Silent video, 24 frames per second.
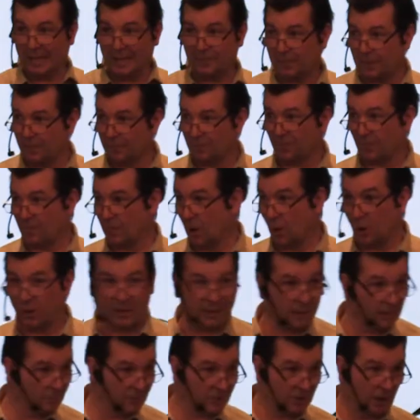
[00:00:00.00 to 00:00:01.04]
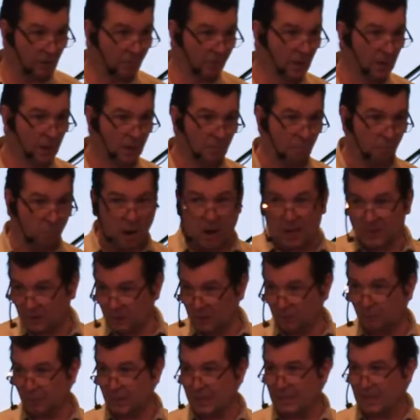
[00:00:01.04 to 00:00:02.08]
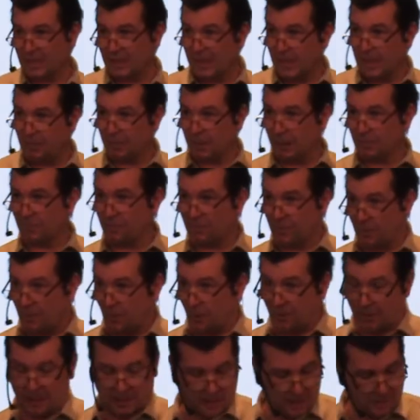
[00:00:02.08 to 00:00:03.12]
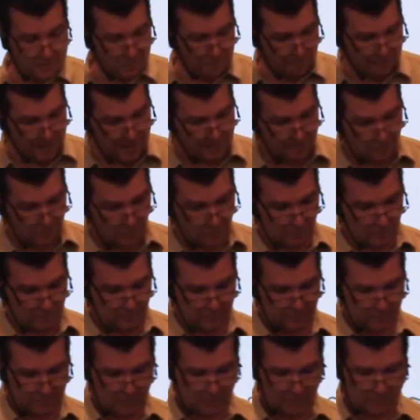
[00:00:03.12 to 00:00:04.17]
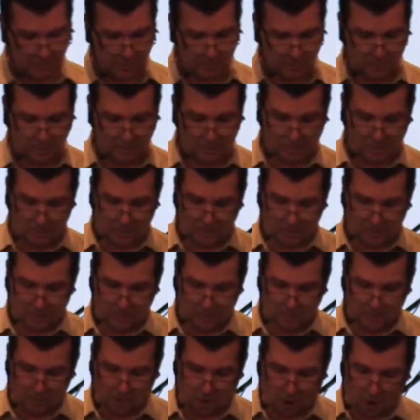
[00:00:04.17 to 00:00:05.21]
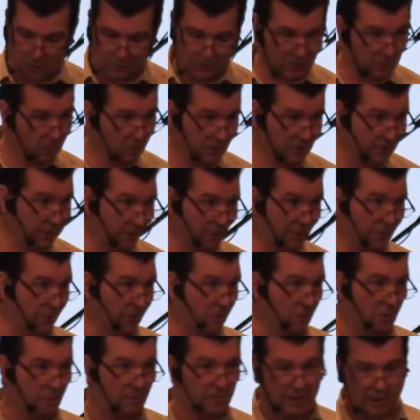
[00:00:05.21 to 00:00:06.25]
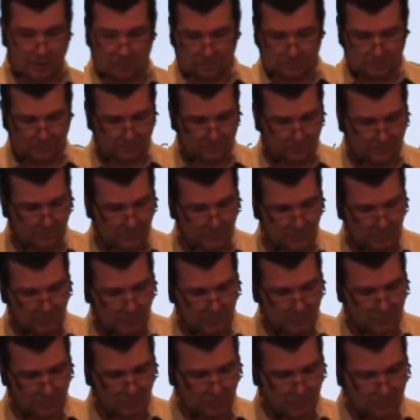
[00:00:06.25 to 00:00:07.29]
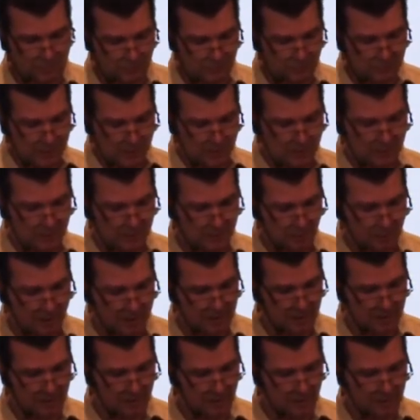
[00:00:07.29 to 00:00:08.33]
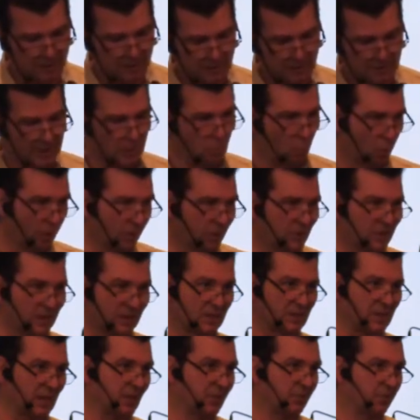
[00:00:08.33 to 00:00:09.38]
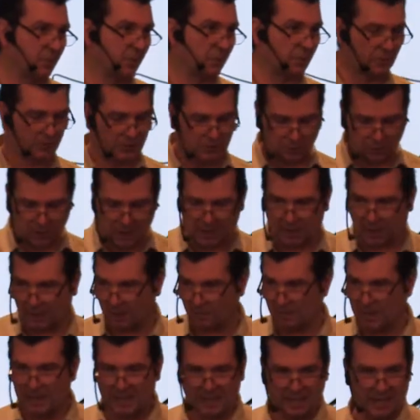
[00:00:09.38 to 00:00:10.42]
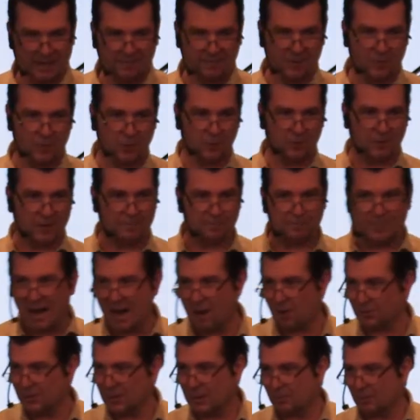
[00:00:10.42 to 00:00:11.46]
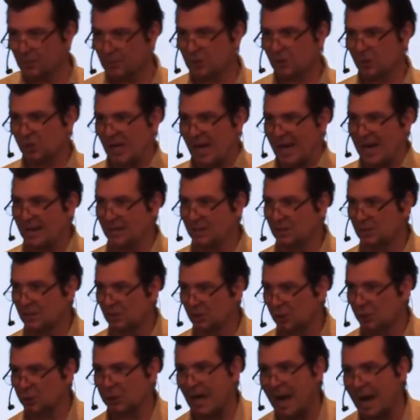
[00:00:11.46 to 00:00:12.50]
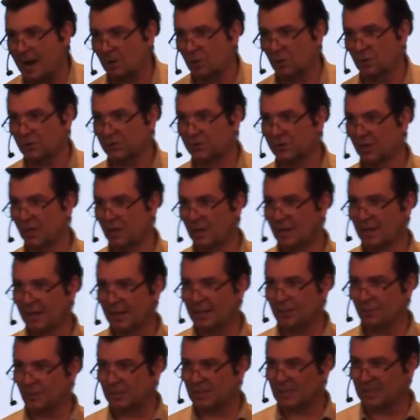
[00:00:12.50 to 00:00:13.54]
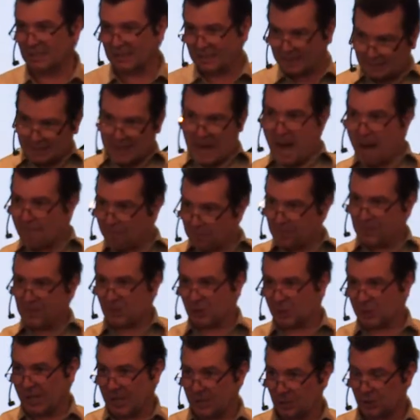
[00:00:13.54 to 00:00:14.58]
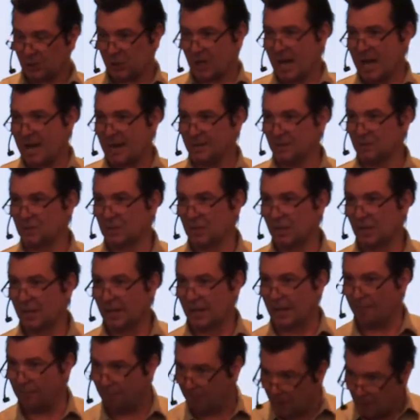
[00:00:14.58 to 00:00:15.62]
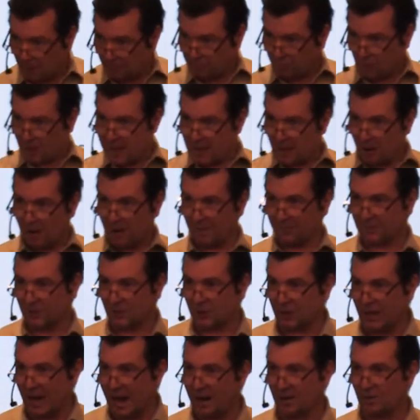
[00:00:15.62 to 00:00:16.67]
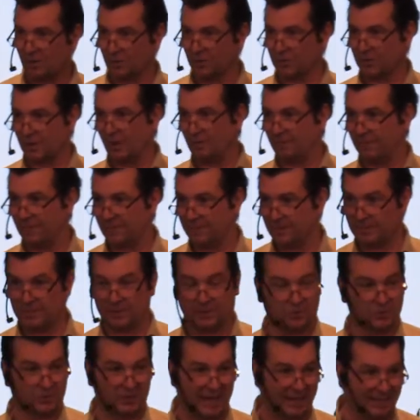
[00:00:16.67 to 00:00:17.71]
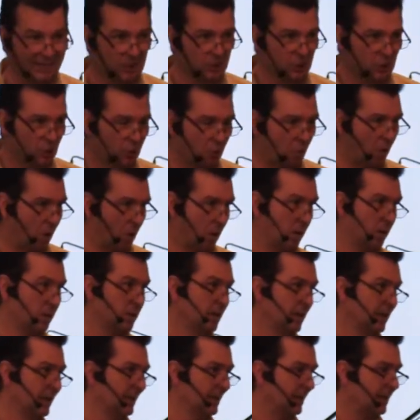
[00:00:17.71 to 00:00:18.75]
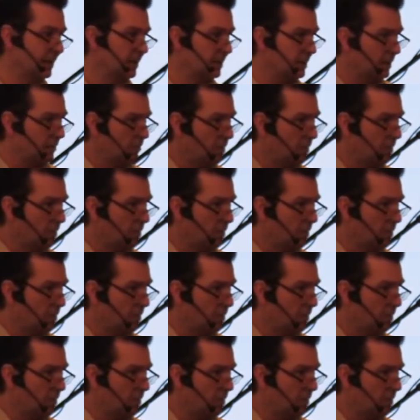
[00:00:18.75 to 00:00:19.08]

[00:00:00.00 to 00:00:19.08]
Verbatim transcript: keep him from hurting himself, possibly to keep him from hurting other people. All this was done to no avail. Scriptures tell us, right? They weren't successful in restraining him, even though they bound him with chains and shackles he would snap the chains and break off the shackles off of him. He was that strong in